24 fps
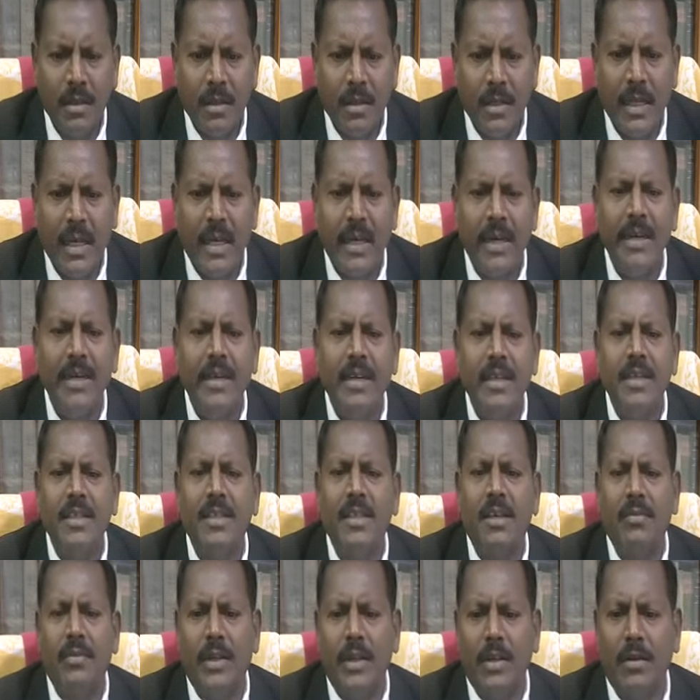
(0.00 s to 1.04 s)
guarantees
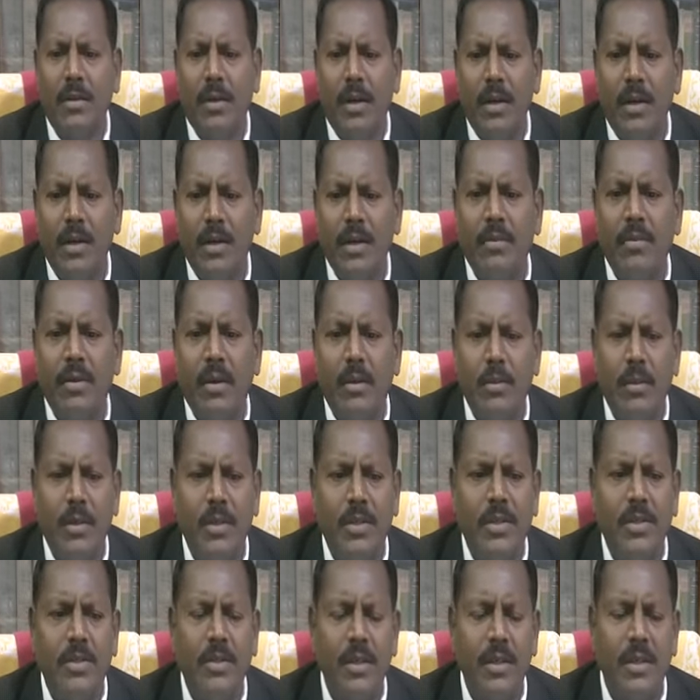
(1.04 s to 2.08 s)
of equality of
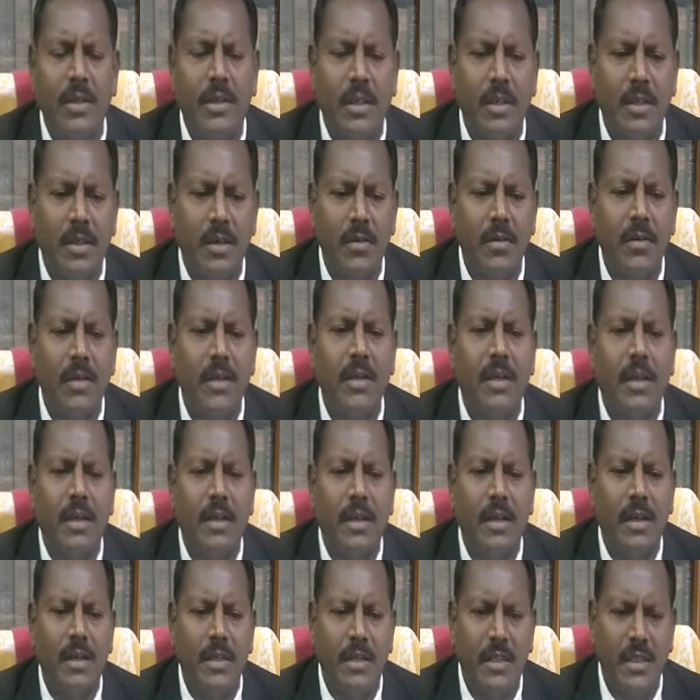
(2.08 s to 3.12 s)
opportunity set out in
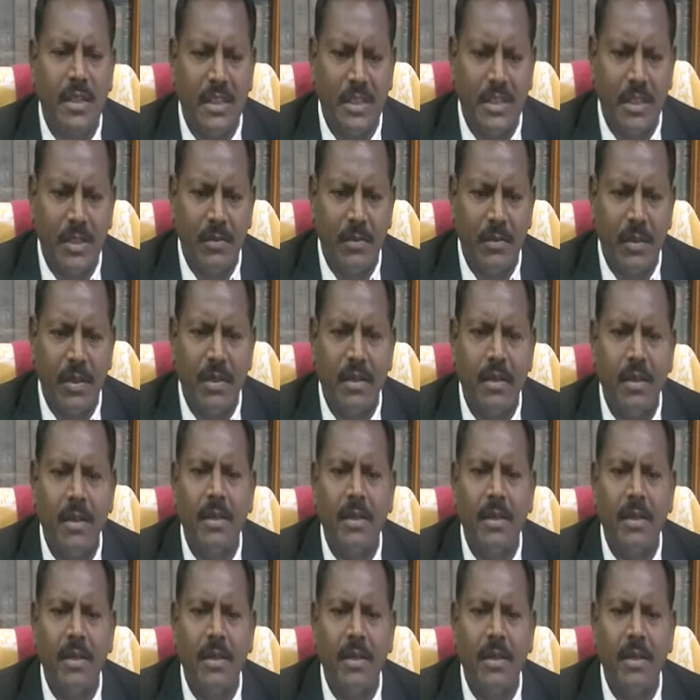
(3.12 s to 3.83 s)
Article 16.1.